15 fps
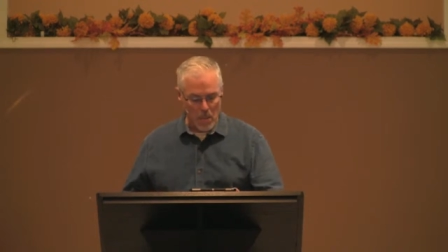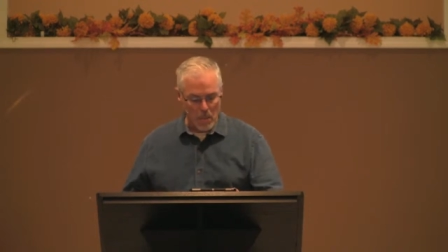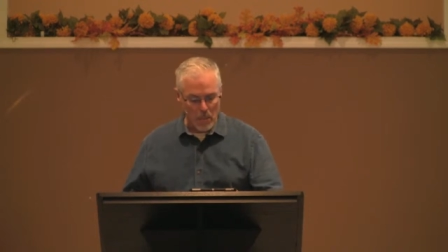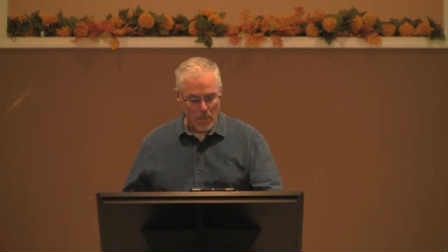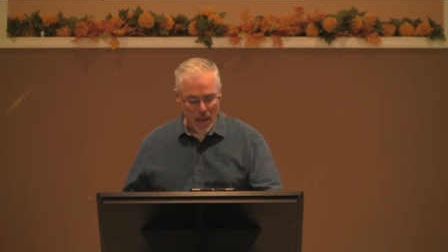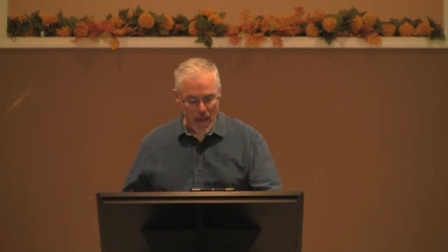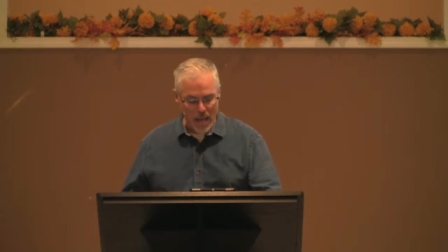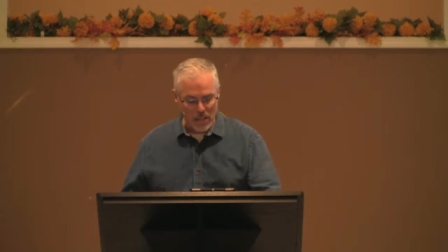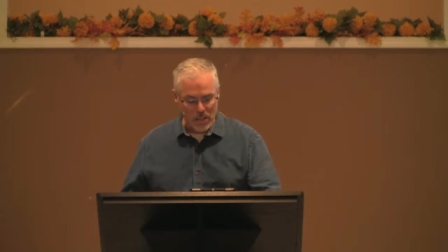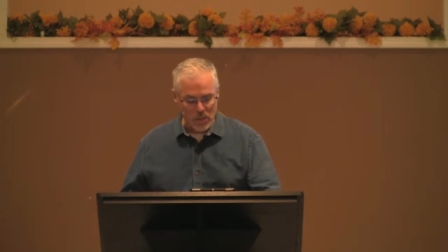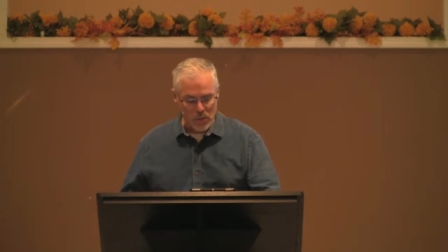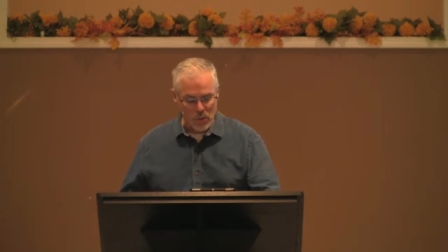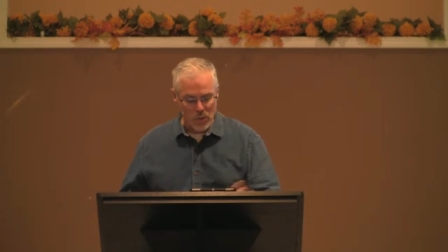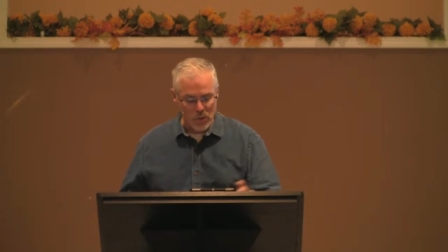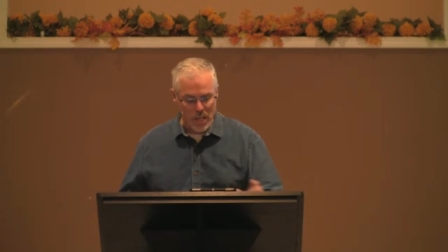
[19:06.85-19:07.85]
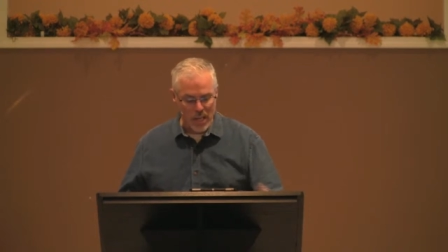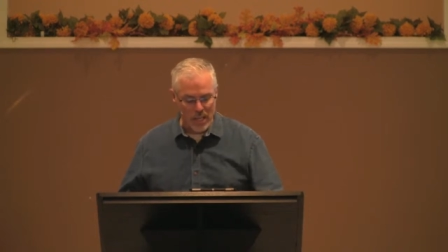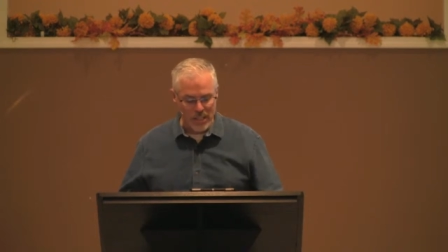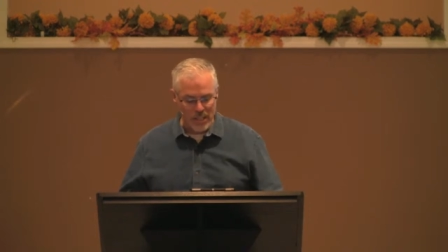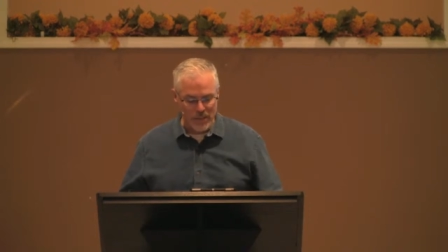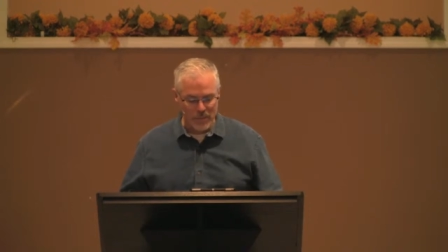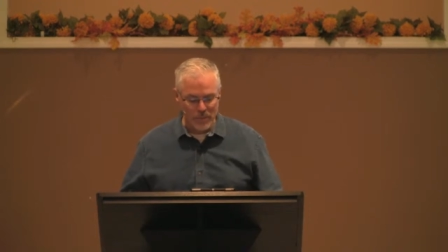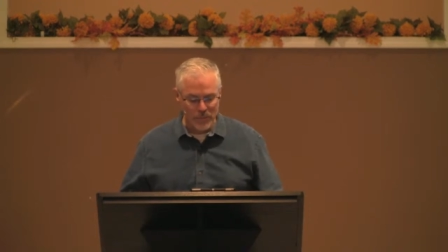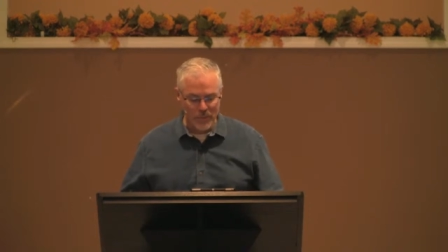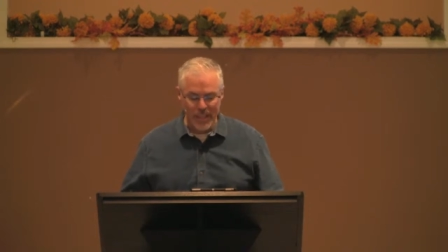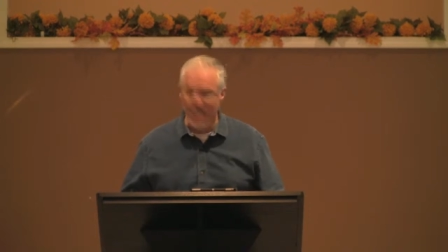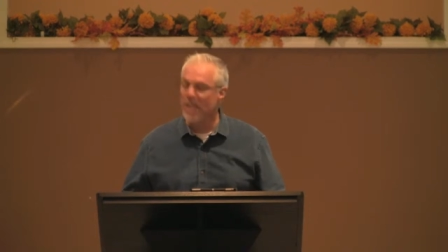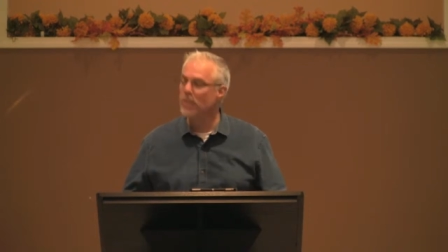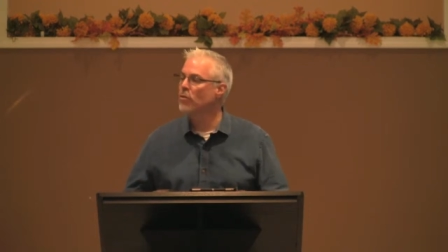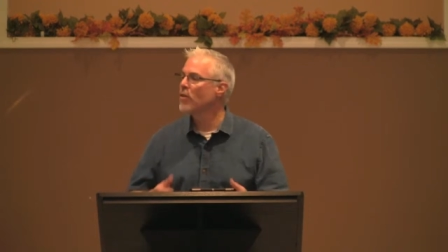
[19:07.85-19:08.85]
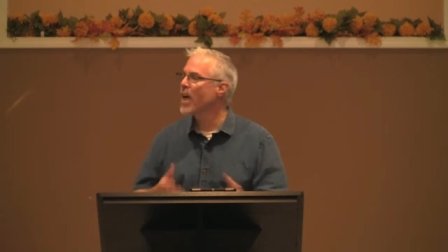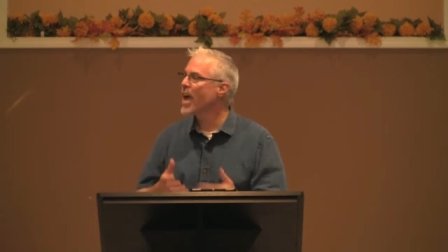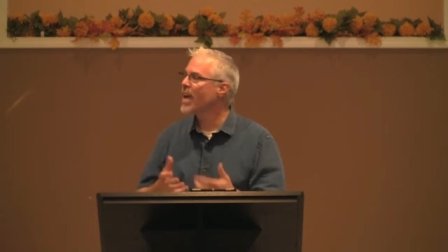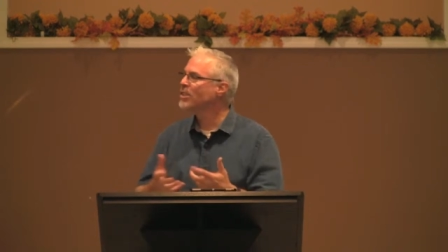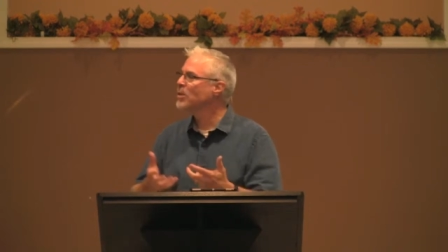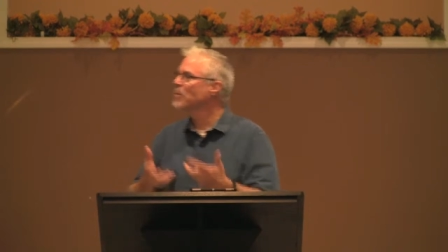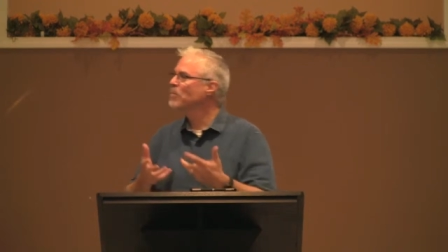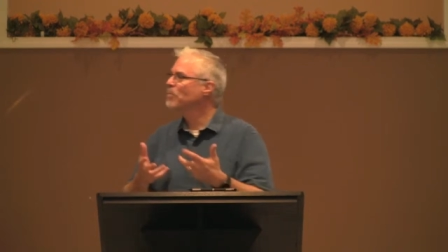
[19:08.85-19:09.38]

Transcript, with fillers: by sin. In fact,